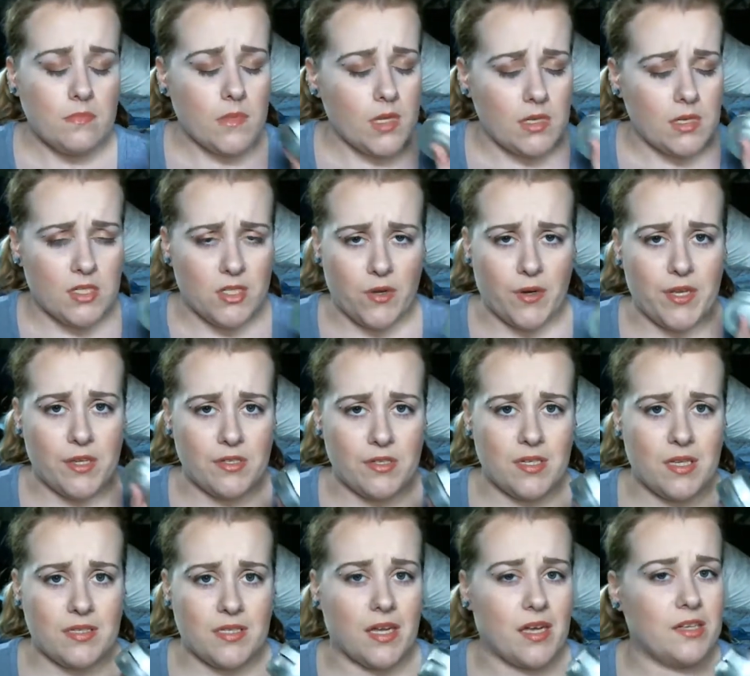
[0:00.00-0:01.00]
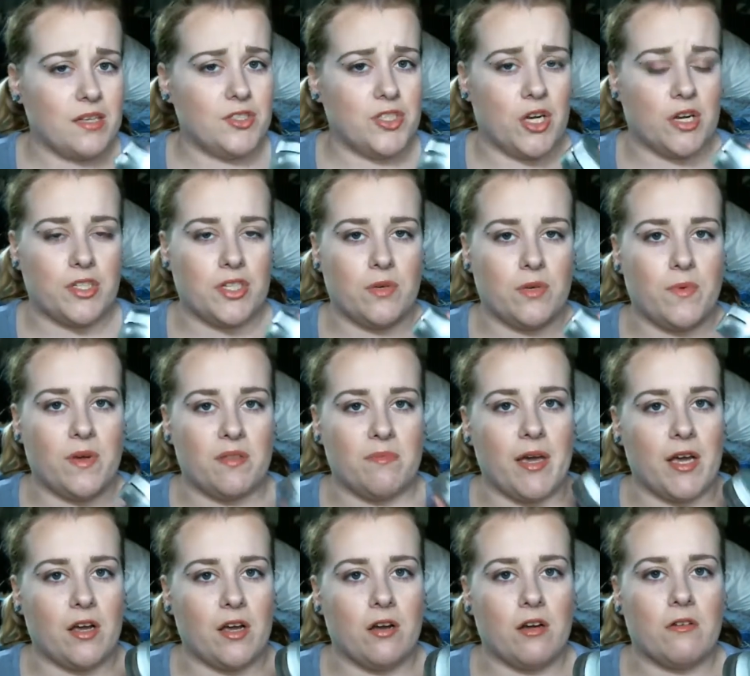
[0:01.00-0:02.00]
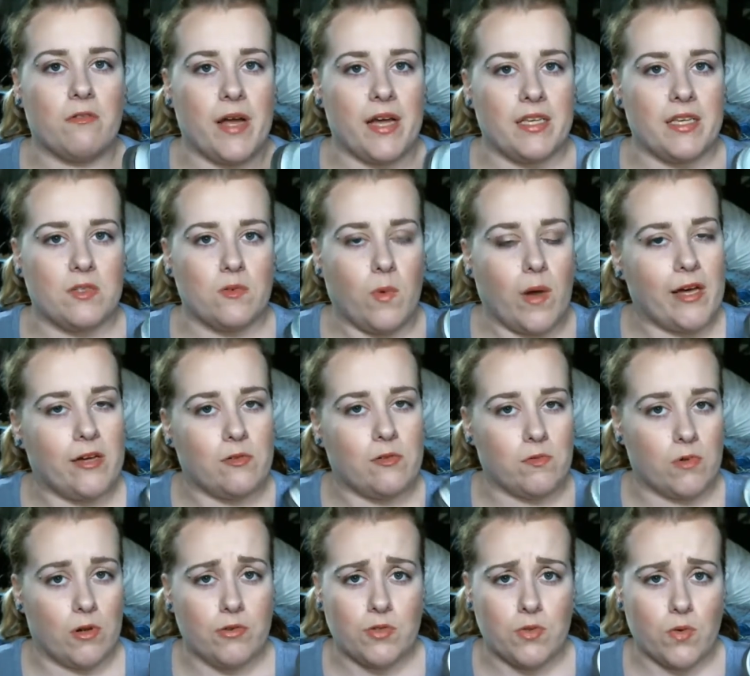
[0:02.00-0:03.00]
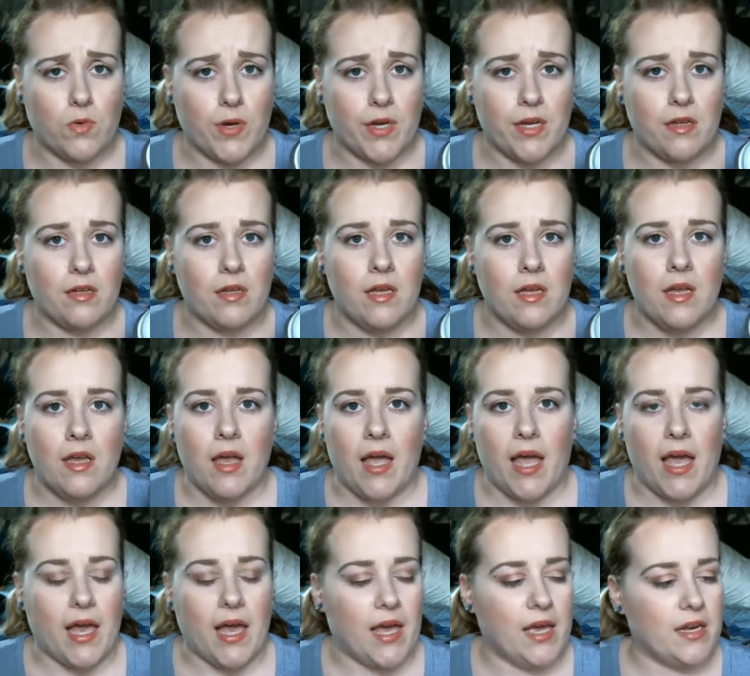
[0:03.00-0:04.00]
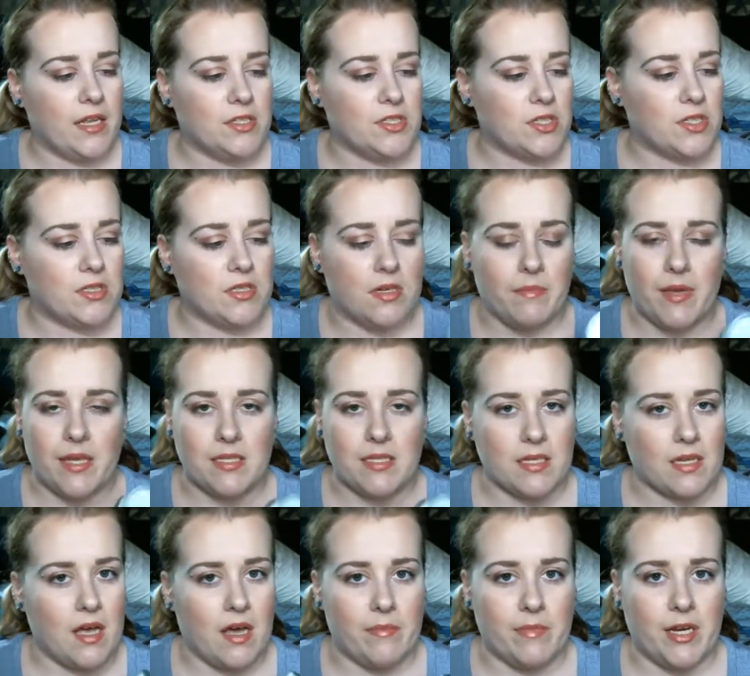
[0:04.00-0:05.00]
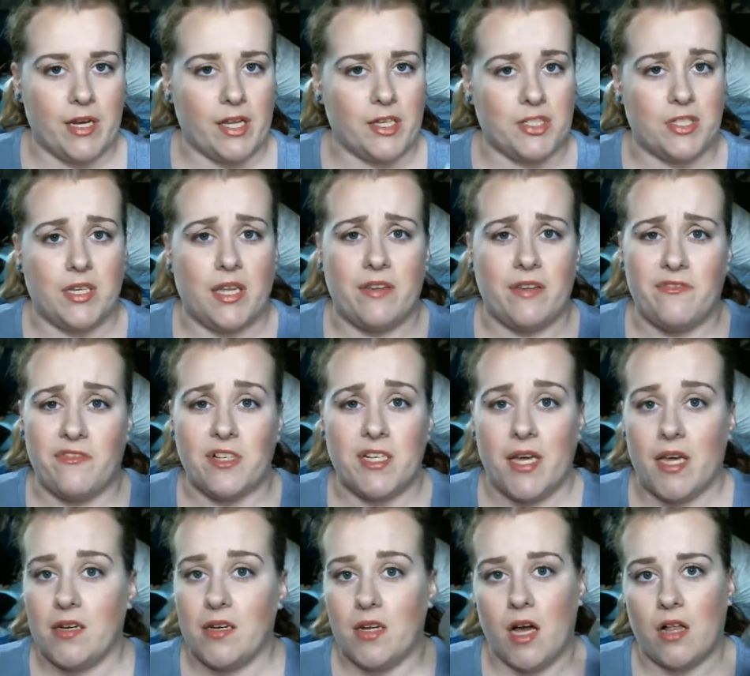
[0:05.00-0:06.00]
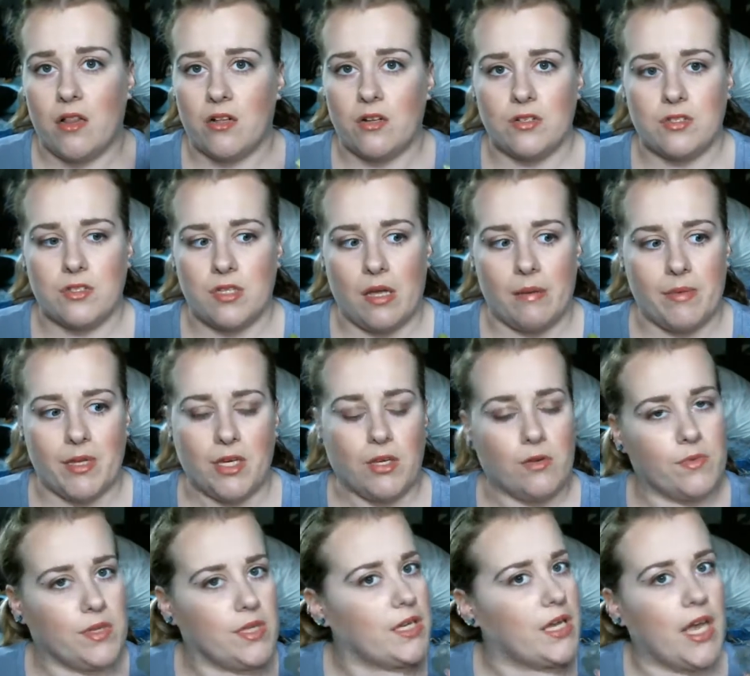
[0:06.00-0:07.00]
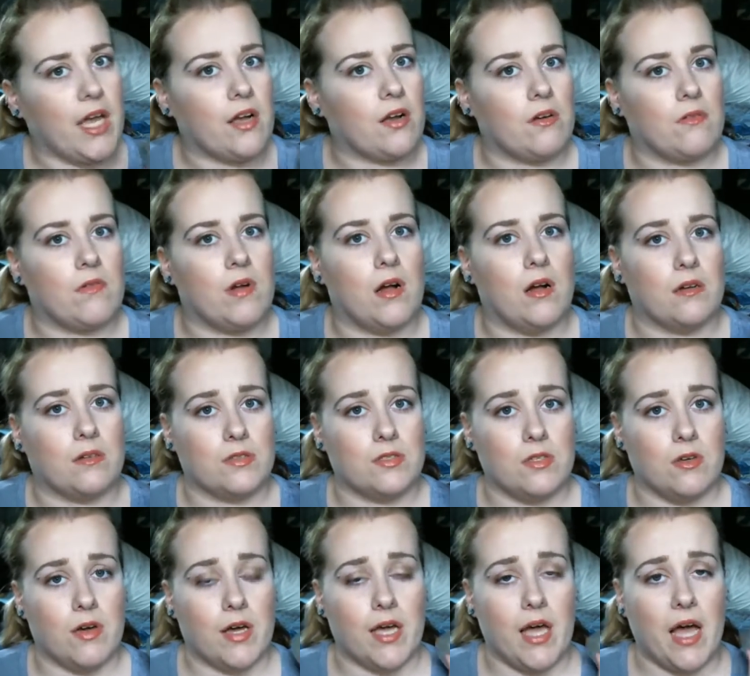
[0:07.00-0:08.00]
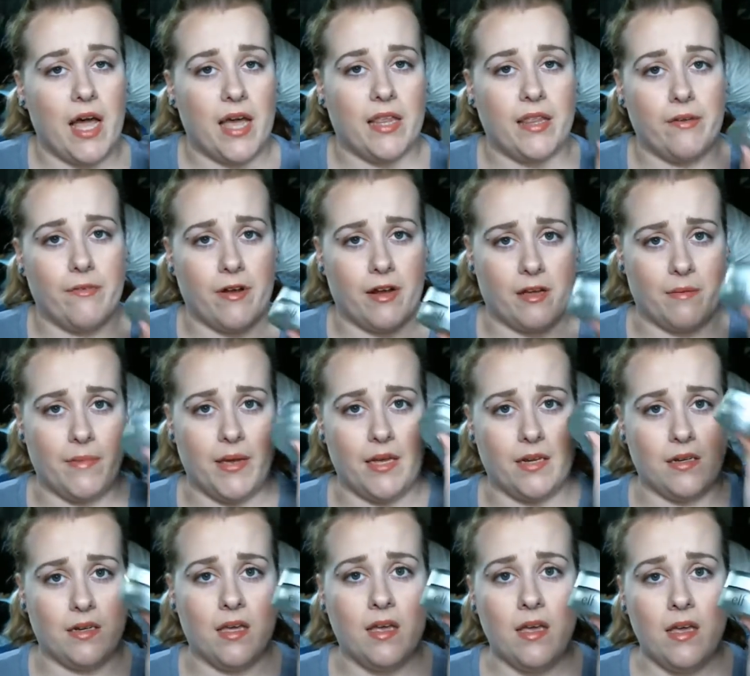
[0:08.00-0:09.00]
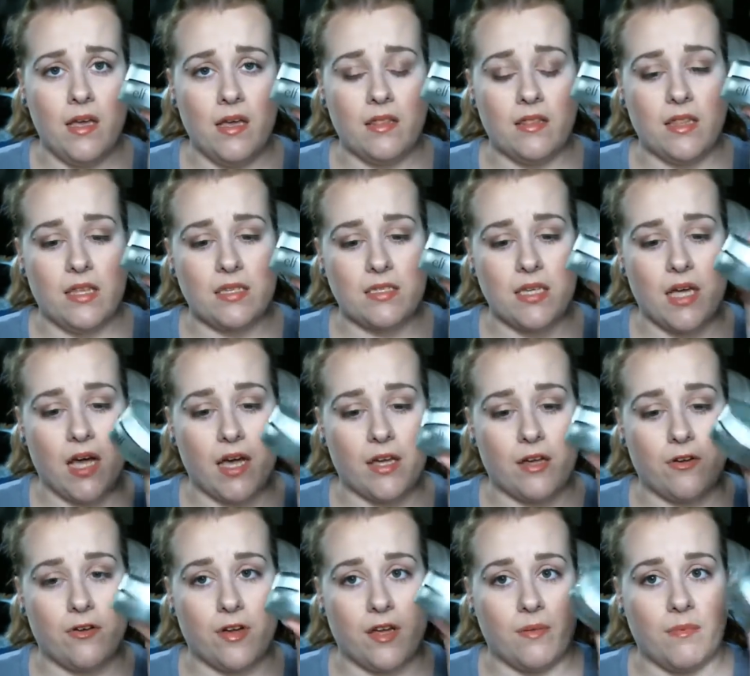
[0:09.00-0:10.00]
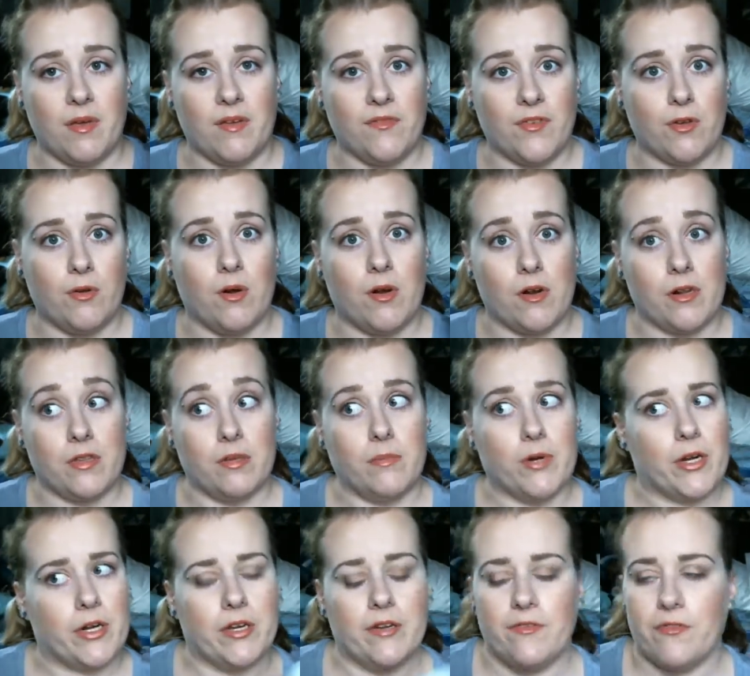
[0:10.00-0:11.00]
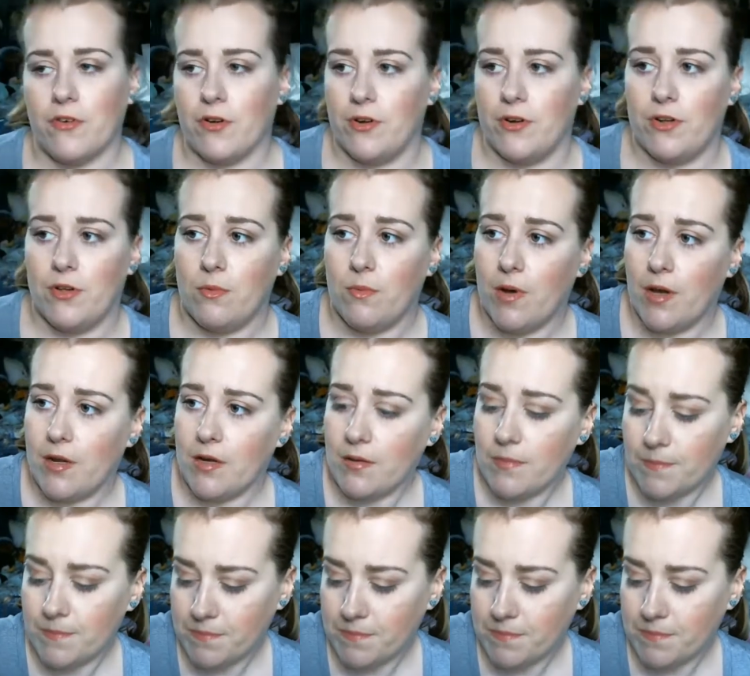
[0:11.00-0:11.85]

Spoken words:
So I use this in conjunction with my Carez Wild Rose Oil, and it's just an amazing combination. And for $10, I mean, you really can't go wrong. So I highly recommend this eye cream if you are in the market for a new one.